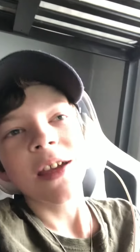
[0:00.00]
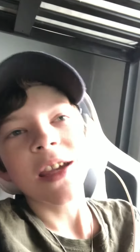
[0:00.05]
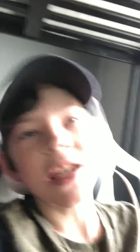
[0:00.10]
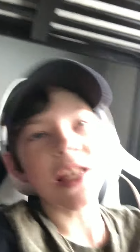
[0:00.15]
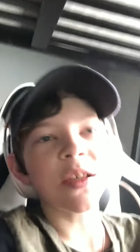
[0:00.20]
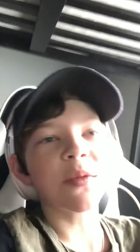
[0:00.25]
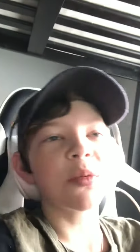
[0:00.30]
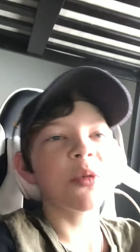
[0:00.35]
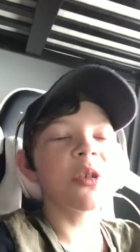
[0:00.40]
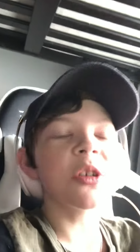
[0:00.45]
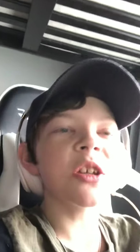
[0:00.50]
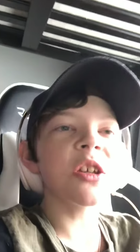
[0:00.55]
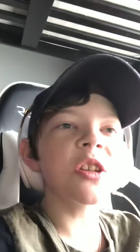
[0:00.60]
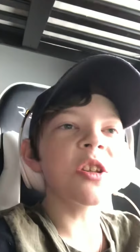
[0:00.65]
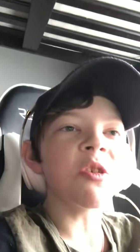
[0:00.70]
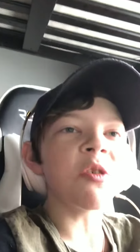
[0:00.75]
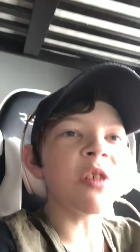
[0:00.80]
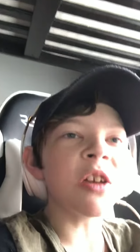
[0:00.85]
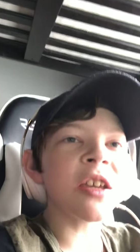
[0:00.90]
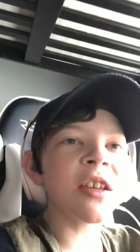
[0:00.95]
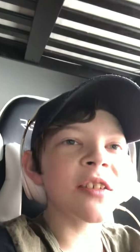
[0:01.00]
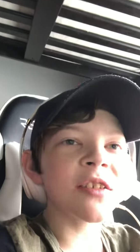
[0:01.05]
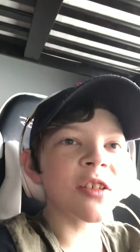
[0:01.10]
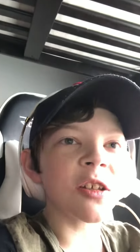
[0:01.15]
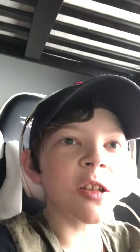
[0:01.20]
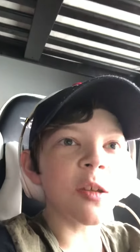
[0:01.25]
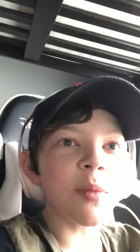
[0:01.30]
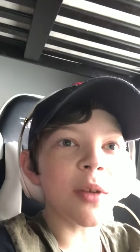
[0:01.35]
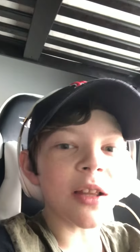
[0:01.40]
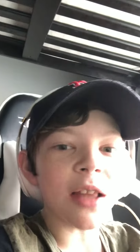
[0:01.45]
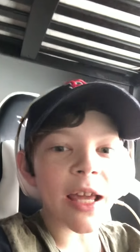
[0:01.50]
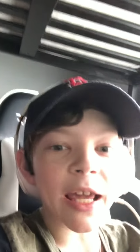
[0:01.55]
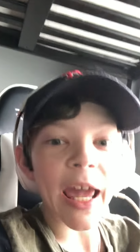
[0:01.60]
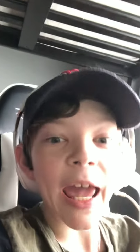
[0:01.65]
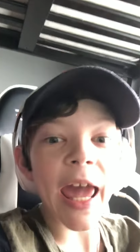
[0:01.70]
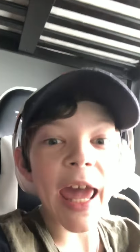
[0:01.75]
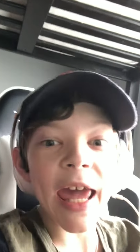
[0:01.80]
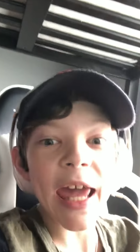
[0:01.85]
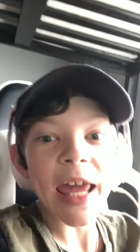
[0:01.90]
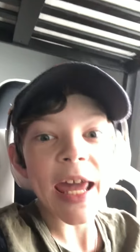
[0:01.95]
It's really annoying. So they'll be like,
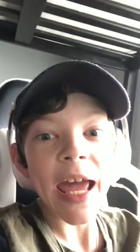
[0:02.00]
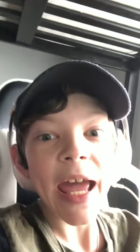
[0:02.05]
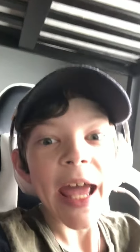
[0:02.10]
"Hey,